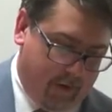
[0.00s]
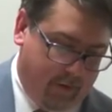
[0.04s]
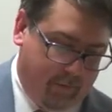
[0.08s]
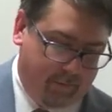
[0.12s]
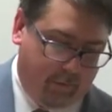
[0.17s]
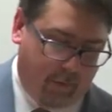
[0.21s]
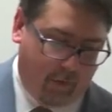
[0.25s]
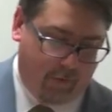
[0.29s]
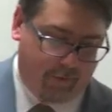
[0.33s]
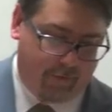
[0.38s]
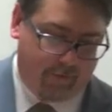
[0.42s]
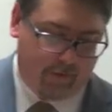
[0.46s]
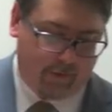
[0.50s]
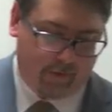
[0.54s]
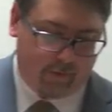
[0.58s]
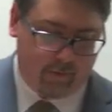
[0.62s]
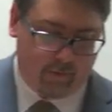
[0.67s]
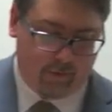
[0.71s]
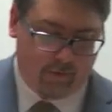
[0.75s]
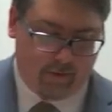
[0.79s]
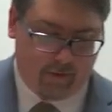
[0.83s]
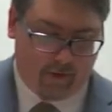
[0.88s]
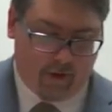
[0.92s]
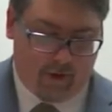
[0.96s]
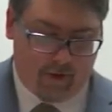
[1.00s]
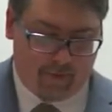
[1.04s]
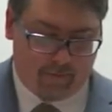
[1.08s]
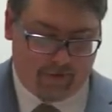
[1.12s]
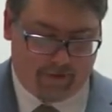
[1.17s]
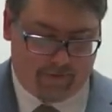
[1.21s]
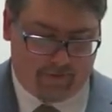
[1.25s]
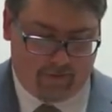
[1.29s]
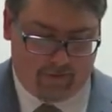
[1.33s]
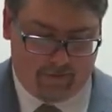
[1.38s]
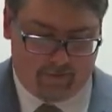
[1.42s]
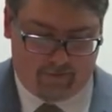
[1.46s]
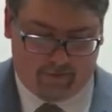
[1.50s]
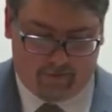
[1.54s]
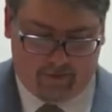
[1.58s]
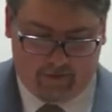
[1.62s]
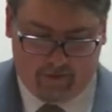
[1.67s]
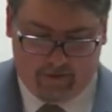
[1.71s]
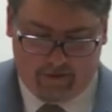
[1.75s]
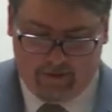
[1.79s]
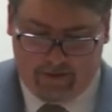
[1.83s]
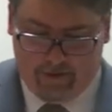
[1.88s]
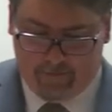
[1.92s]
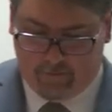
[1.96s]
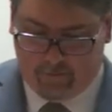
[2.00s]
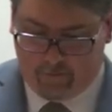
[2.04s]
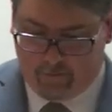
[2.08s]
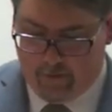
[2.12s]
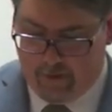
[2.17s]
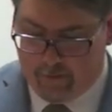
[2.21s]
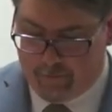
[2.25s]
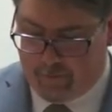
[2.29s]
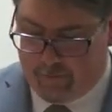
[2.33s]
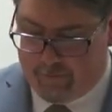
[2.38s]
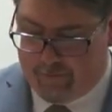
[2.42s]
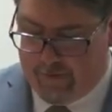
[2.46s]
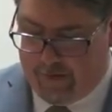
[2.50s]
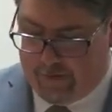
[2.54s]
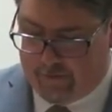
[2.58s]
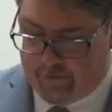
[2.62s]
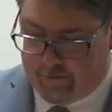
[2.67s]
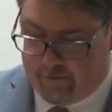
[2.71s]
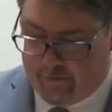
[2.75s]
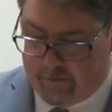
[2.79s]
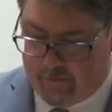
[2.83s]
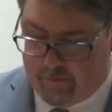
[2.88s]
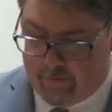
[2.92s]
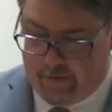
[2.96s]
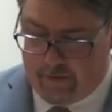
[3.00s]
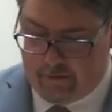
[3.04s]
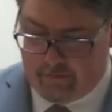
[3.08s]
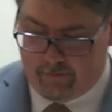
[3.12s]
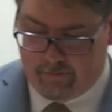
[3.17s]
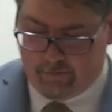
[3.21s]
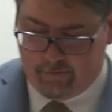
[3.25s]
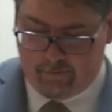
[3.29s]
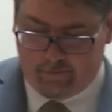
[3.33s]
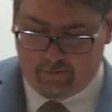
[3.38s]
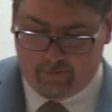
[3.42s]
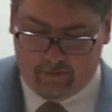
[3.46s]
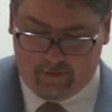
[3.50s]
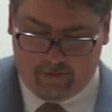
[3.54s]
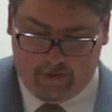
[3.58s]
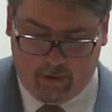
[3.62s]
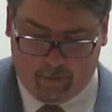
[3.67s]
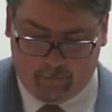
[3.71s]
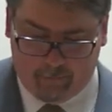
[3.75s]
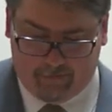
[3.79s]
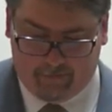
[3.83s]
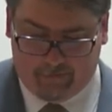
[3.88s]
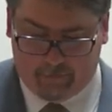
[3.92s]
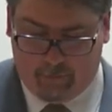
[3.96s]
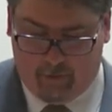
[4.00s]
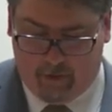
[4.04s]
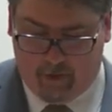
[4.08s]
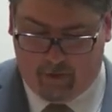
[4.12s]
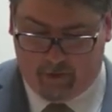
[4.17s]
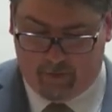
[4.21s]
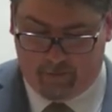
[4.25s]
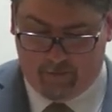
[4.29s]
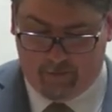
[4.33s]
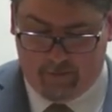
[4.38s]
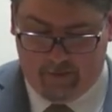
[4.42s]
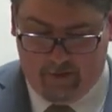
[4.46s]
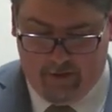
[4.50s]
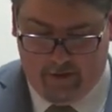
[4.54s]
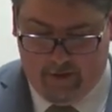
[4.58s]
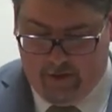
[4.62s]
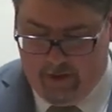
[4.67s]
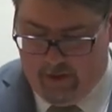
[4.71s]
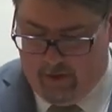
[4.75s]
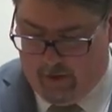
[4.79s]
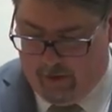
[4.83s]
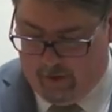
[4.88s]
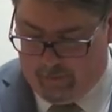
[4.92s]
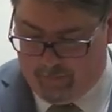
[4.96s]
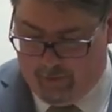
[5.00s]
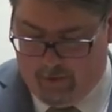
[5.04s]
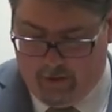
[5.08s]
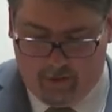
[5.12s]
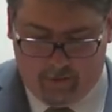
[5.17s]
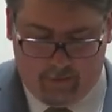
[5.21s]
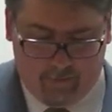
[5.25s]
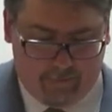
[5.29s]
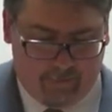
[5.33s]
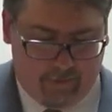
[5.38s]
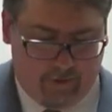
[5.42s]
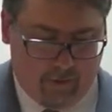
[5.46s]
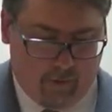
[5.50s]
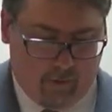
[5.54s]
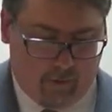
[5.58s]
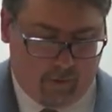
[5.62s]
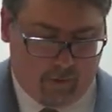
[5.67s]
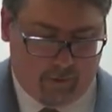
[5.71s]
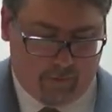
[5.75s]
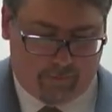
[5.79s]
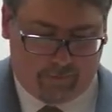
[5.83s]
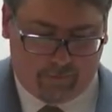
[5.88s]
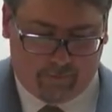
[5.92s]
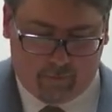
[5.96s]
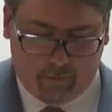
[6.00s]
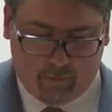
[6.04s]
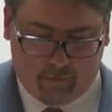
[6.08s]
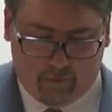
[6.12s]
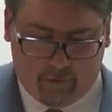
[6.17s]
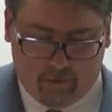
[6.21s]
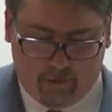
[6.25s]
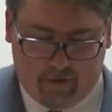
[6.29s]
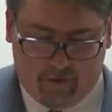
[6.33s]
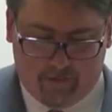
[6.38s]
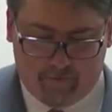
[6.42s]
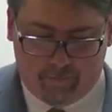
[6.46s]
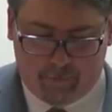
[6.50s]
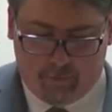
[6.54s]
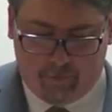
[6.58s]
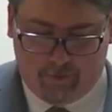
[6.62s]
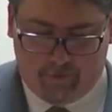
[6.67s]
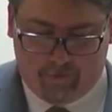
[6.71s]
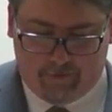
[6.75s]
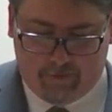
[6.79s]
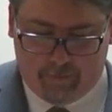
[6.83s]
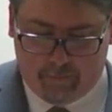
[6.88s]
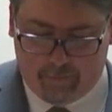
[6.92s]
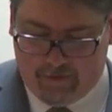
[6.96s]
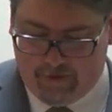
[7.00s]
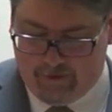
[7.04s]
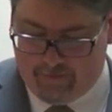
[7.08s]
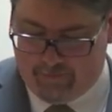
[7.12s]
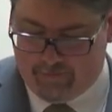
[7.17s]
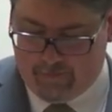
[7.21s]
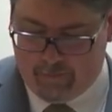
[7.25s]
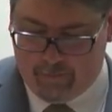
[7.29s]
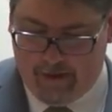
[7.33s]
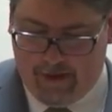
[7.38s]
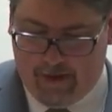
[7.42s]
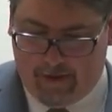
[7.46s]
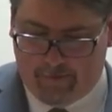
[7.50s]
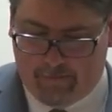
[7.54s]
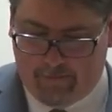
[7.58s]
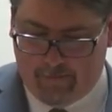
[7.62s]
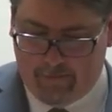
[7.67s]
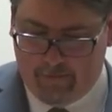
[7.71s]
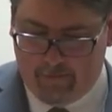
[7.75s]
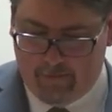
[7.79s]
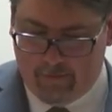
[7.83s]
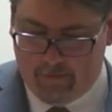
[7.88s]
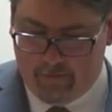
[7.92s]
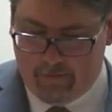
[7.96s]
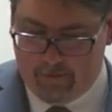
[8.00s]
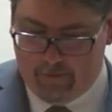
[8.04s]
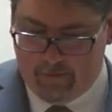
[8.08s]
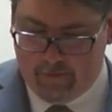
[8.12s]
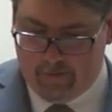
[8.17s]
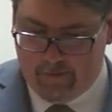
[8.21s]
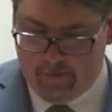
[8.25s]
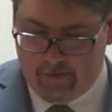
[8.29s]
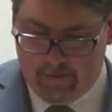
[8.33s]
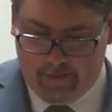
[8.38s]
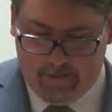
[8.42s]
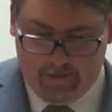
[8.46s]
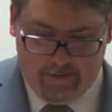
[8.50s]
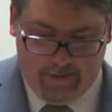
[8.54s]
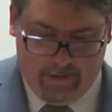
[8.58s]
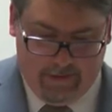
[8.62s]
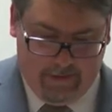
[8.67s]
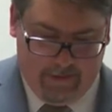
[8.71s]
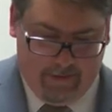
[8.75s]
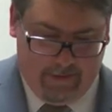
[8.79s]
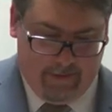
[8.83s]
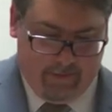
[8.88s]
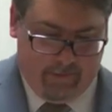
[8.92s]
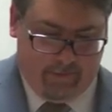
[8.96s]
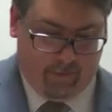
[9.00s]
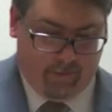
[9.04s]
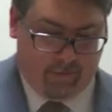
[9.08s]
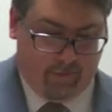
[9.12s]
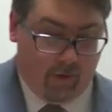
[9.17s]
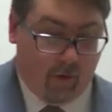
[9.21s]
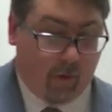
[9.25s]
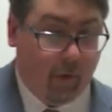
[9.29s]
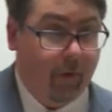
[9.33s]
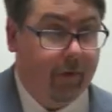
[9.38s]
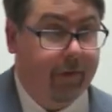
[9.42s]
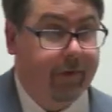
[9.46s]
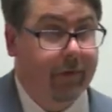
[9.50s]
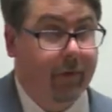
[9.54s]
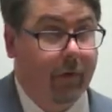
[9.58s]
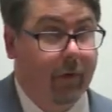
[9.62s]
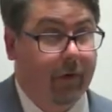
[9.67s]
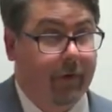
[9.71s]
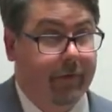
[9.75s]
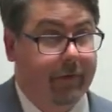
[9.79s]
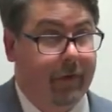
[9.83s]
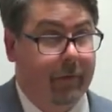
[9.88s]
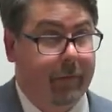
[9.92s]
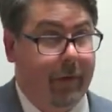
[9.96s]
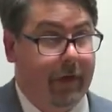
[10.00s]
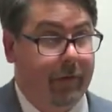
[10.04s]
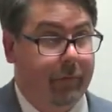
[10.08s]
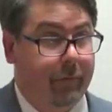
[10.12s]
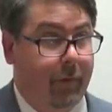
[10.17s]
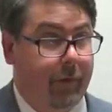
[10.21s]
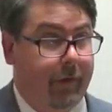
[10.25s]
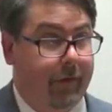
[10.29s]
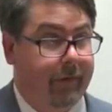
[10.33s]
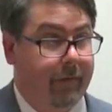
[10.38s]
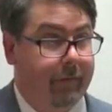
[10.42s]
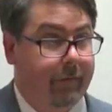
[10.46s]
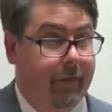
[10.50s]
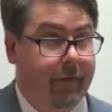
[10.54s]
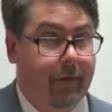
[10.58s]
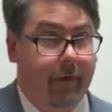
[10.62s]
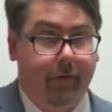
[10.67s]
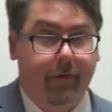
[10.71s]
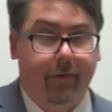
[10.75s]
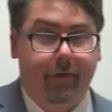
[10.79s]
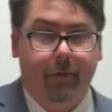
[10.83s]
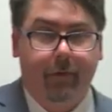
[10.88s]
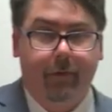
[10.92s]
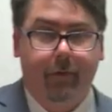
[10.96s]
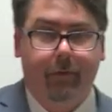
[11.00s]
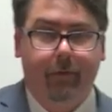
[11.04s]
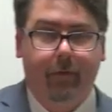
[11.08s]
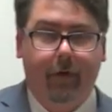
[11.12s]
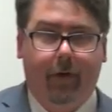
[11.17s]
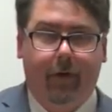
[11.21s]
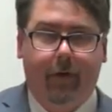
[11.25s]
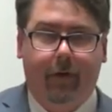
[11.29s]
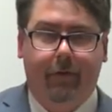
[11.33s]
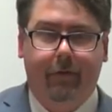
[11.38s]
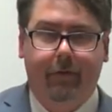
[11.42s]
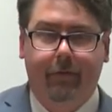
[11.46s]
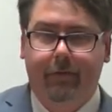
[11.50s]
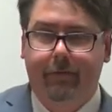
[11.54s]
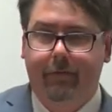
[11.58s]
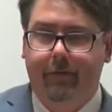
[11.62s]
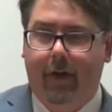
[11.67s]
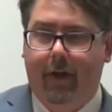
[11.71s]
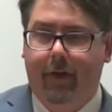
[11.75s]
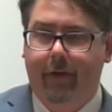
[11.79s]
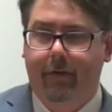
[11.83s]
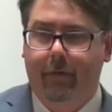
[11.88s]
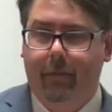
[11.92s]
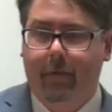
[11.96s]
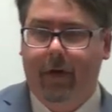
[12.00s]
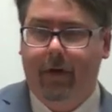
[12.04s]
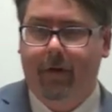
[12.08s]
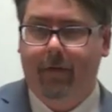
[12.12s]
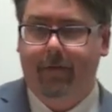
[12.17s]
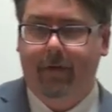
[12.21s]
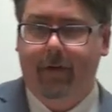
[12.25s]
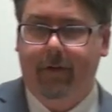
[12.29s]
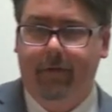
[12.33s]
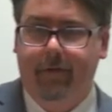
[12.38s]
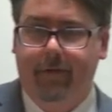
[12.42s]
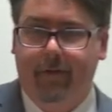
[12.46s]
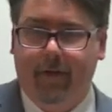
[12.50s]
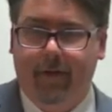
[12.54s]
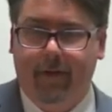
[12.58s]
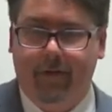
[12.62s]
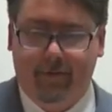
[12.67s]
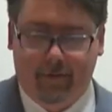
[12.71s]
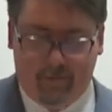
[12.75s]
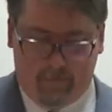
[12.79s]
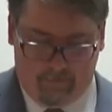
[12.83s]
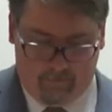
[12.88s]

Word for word: Both the Guhyagarbha Tantra and the Great Perfection traditions it helped spawn are part of the old school of Buddhism in Tibet. So the old school of Tibetan Buddhism, for those who are not aware of this, uh,